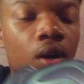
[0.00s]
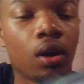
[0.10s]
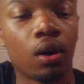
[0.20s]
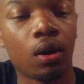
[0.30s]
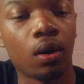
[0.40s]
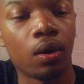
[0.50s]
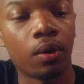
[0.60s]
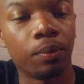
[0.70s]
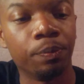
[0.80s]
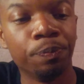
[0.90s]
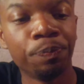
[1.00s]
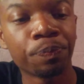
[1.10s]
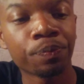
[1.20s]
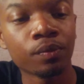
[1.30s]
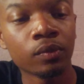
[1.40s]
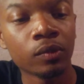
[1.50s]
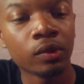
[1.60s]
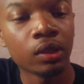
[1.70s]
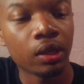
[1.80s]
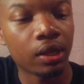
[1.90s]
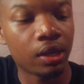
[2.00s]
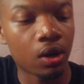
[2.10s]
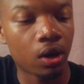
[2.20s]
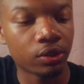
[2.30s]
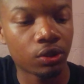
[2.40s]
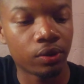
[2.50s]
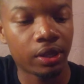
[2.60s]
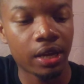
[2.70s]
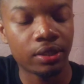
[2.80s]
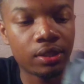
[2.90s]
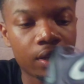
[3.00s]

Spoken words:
And it also encased